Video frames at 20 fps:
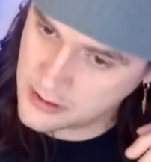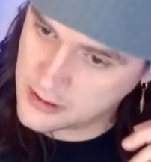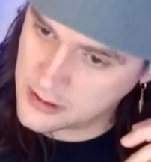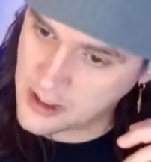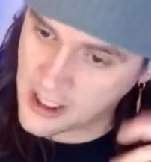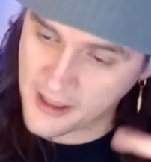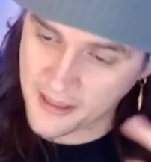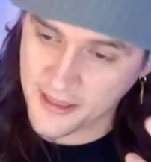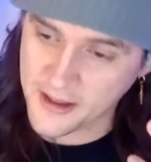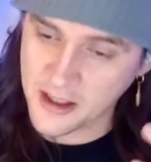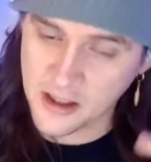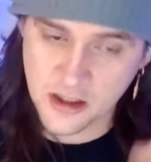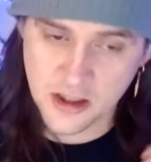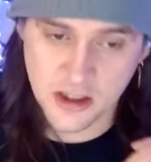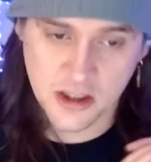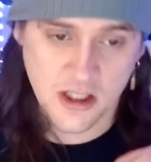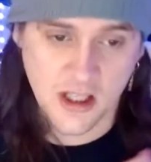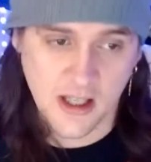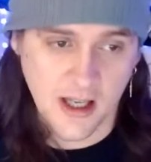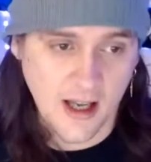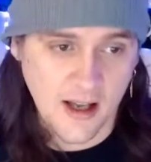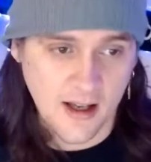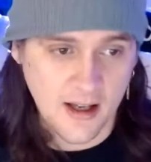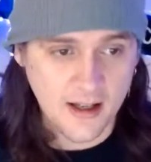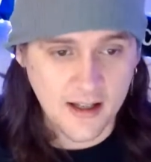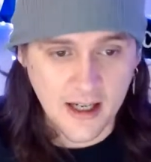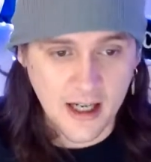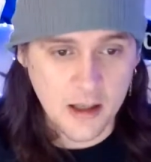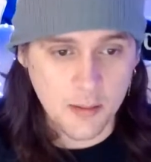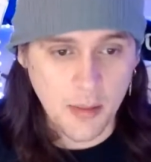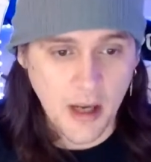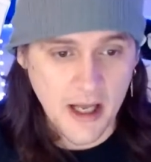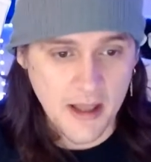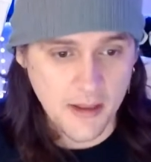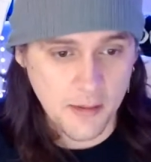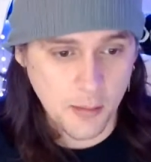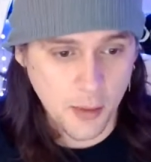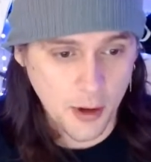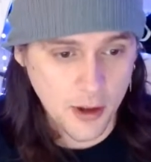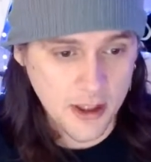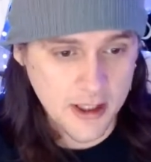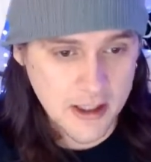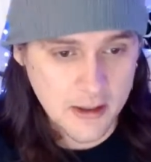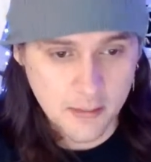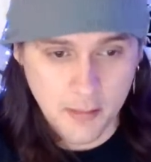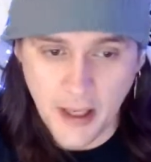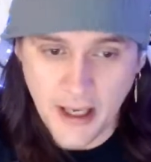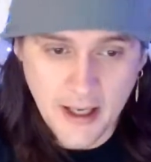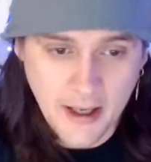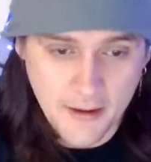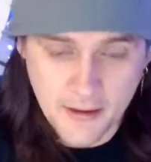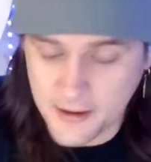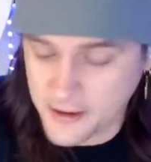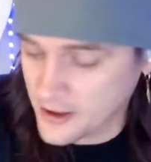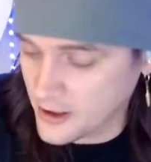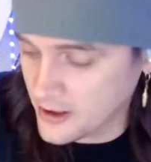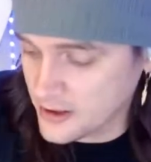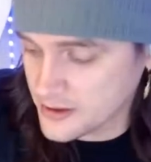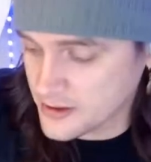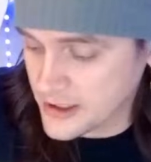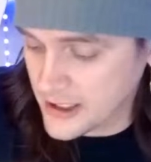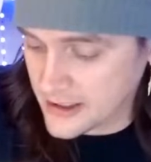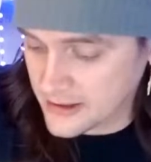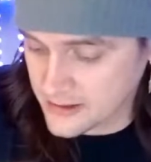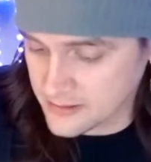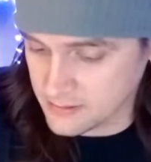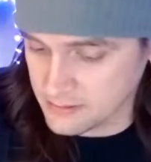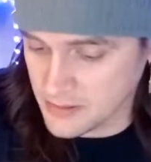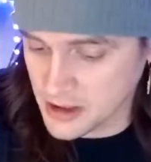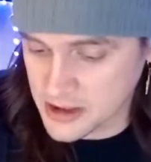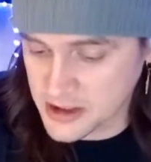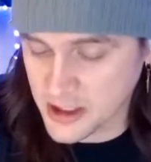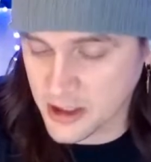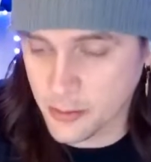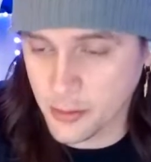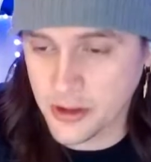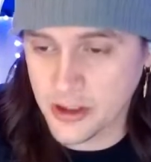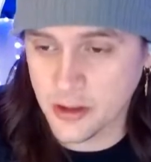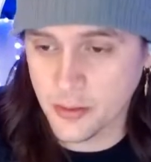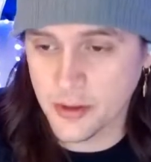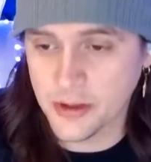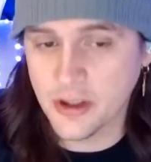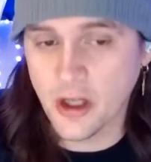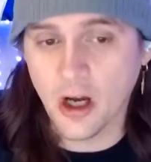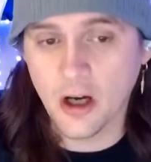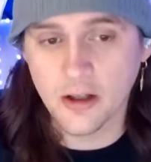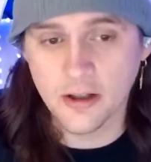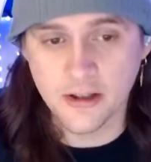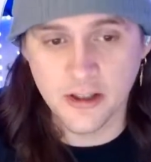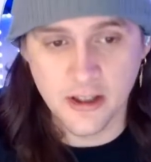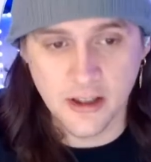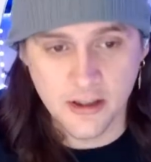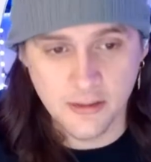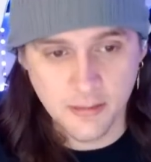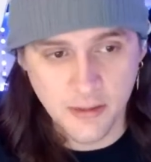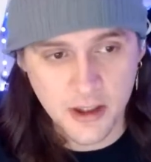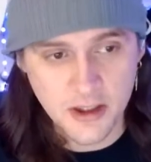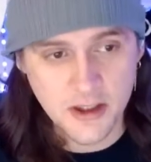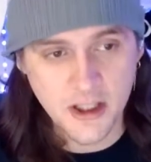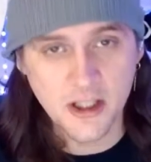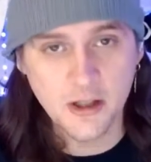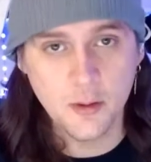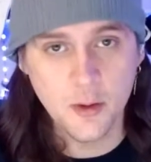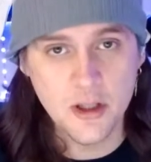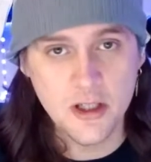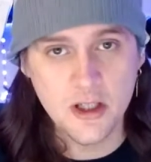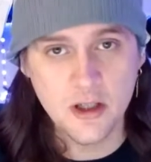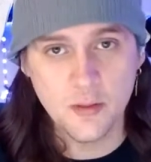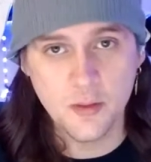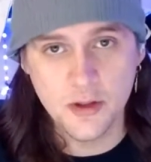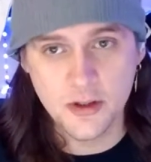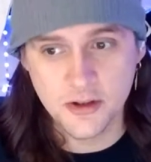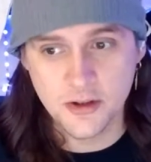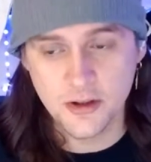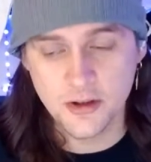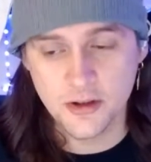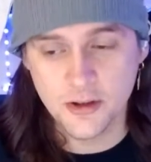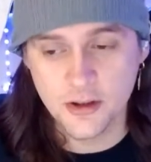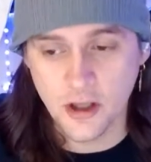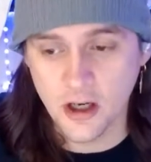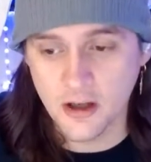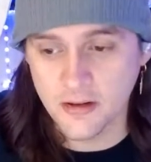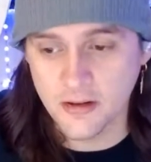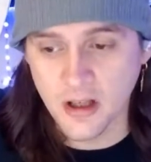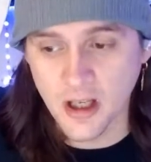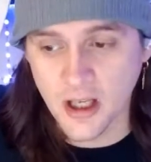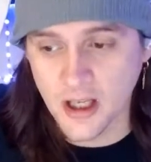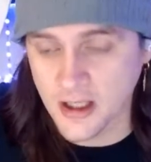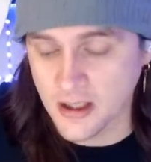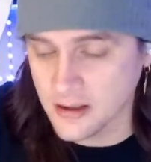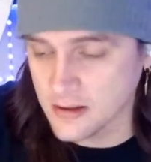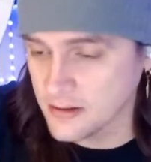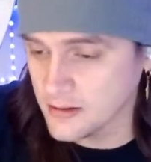I think you just got to bite the bullet and pay out their contract, much like we did with Doherty, much like we did with Serge Aurier.